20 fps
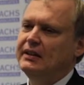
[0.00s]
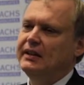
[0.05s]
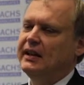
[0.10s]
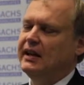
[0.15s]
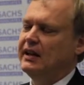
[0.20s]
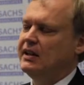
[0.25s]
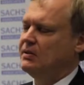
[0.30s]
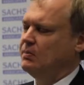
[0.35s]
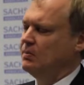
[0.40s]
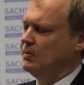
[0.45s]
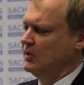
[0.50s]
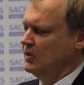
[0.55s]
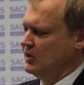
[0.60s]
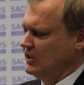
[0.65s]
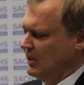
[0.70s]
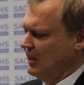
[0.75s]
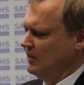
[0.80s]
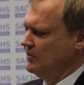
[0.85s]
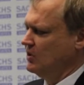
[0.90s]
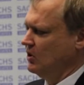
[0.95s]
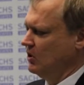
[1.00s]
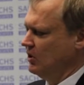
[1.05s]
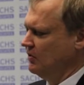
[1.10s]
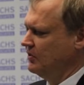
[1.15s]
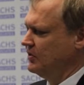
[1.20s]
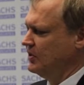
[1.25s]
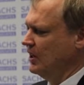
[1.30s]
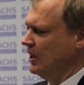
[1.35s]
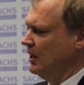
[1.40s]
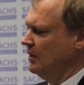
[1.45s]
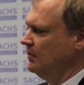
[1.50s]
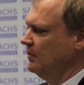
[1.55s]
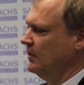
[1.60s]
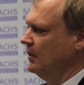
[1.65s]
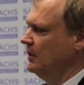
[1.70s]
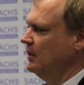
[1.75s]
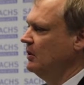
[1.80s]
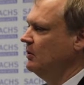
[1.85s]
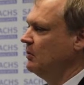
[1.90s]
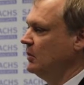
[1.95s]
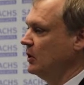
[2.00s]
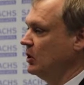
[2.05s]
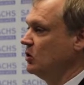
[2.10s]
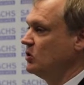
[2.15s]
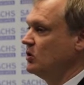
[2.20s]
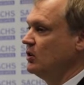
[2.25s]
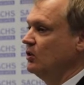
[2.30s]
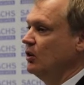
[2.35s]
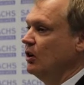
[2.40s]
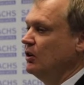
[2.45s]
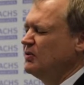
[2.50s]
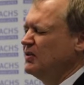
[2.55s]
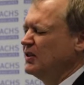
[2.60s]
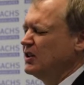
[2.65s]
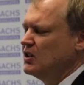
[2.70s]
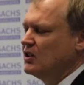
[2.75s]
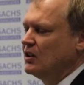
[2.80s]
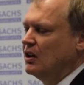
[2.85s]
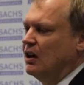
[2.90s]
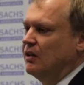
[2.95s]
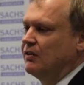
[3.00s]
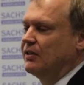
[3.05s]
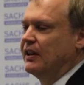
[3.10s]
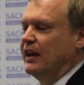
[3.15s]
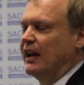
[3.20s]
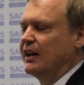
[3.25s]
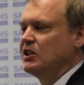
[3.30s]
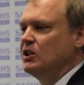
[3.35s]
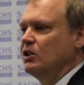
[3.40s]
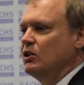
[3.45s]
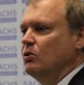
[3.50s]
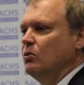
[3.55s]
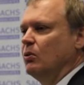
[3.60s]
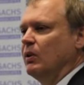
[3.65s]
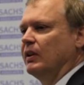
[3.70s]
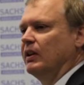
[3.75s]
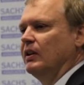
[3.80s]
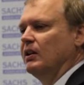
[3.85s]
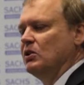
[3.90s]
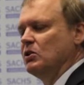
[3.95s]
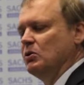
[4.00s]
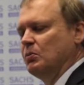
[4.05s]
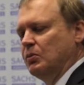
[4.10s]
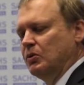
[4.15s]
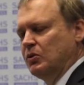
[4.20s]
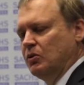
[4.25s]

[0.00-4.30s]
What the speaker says: it saves a lot of time because the nursing staff can actually do what they need